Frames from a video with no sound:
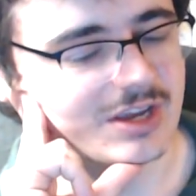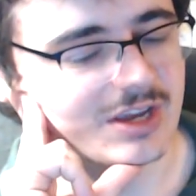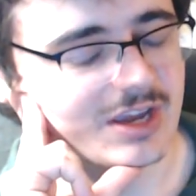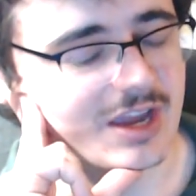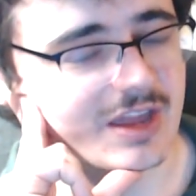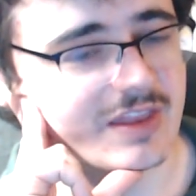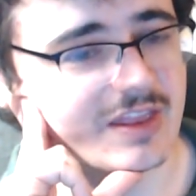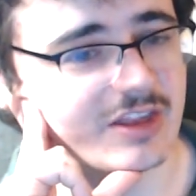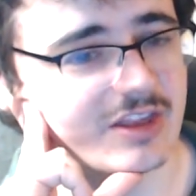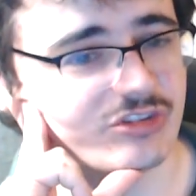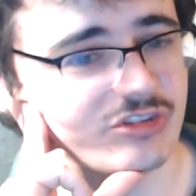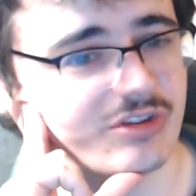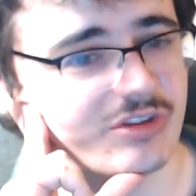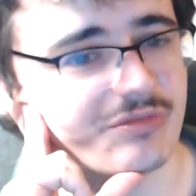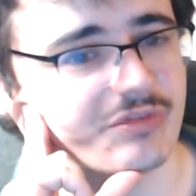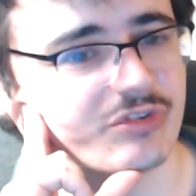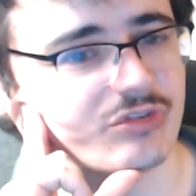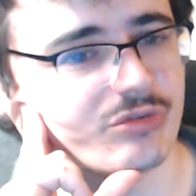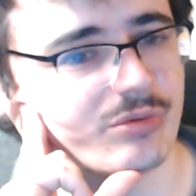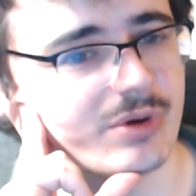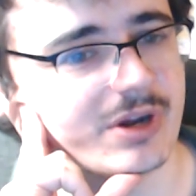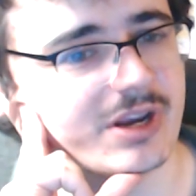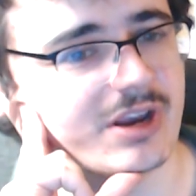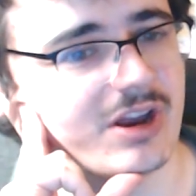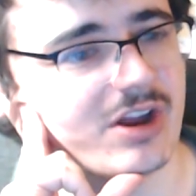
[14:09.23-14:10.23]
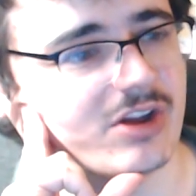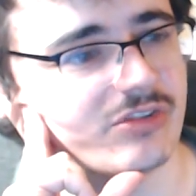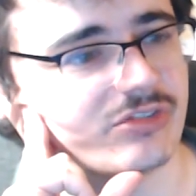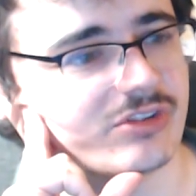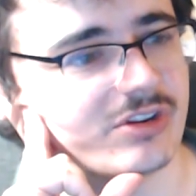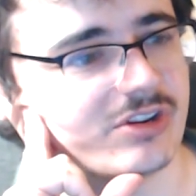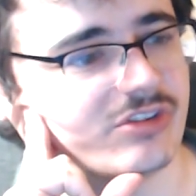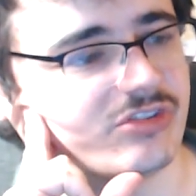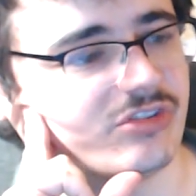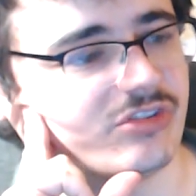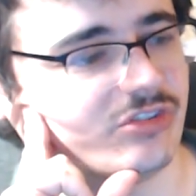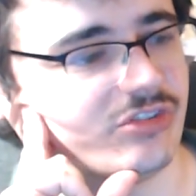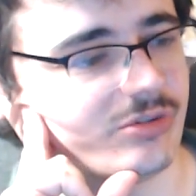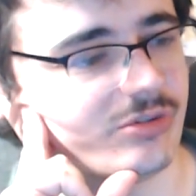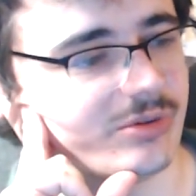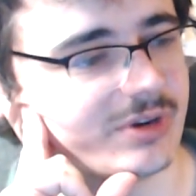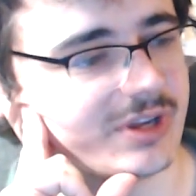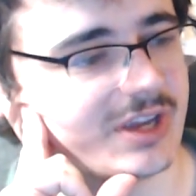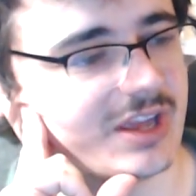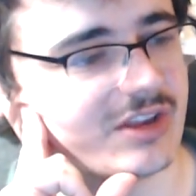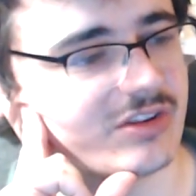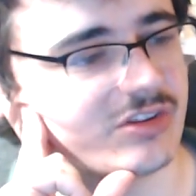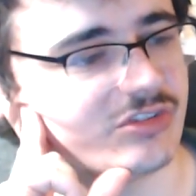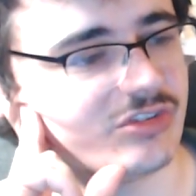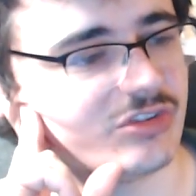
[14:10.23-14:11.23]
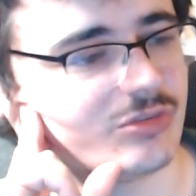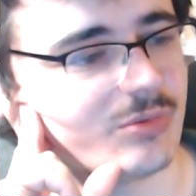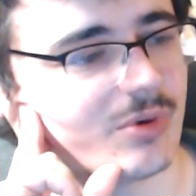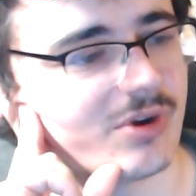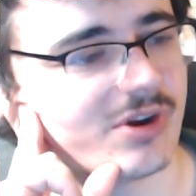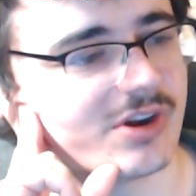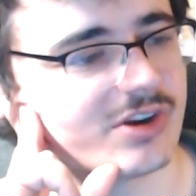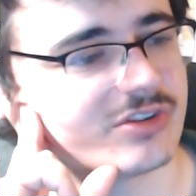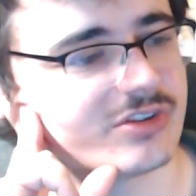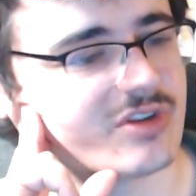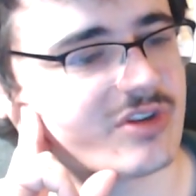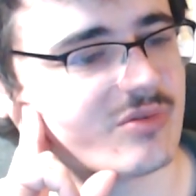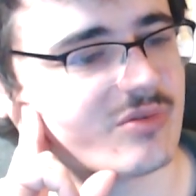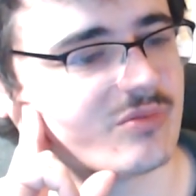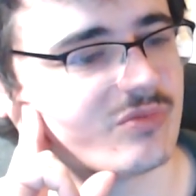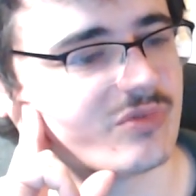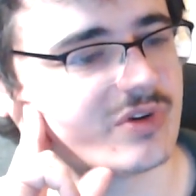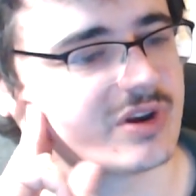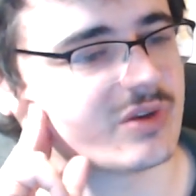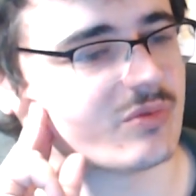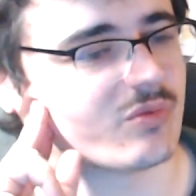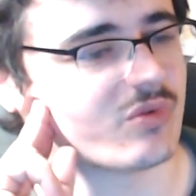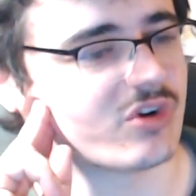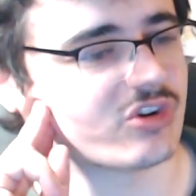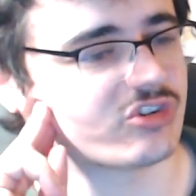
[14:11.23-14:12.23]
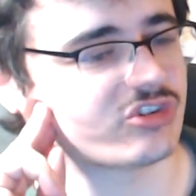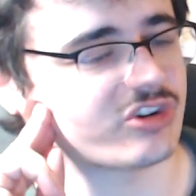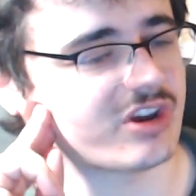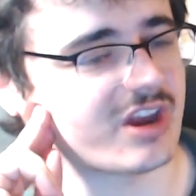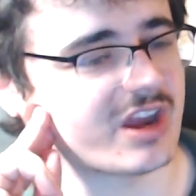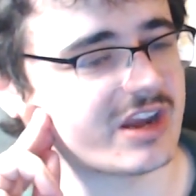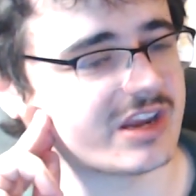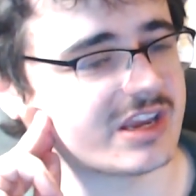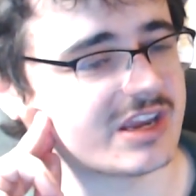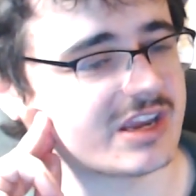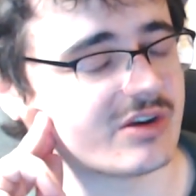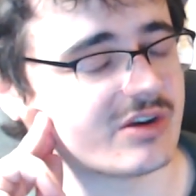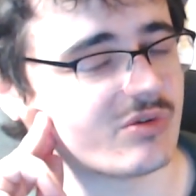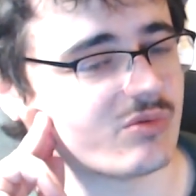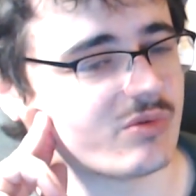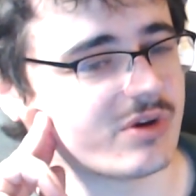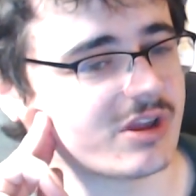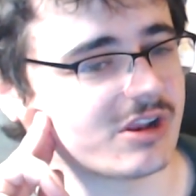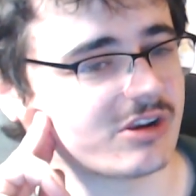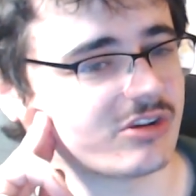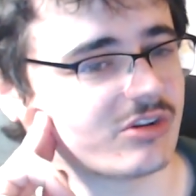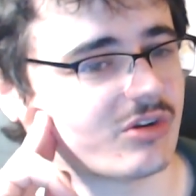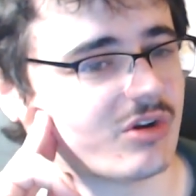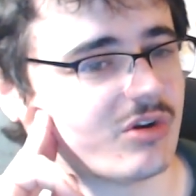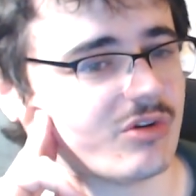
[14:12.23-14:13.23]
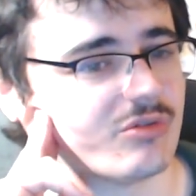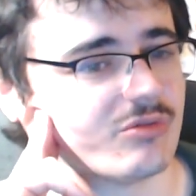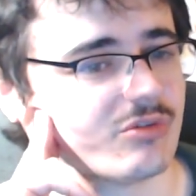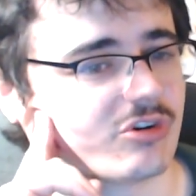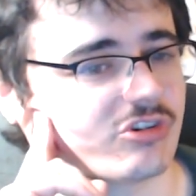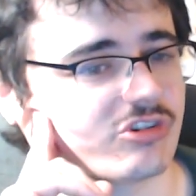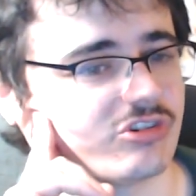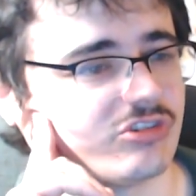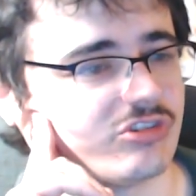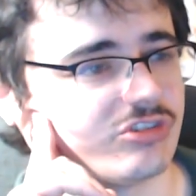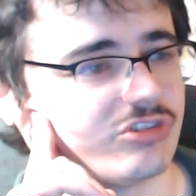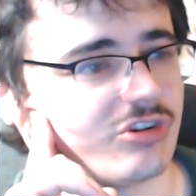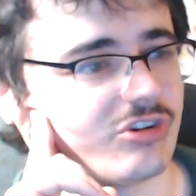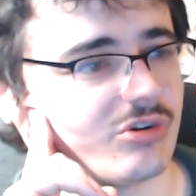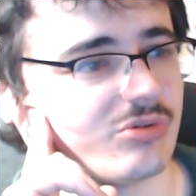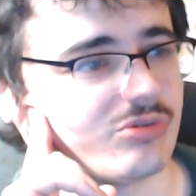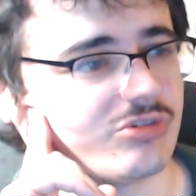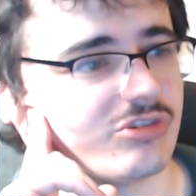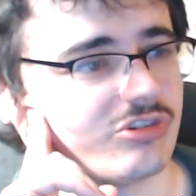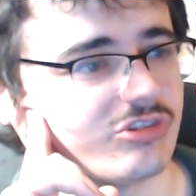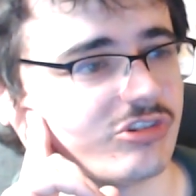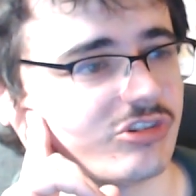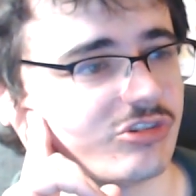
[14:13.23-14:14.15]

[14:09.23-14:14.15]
And that stuff is really hard to listen to. And again, this is why I don't really wish any ill will on Russian soldiers,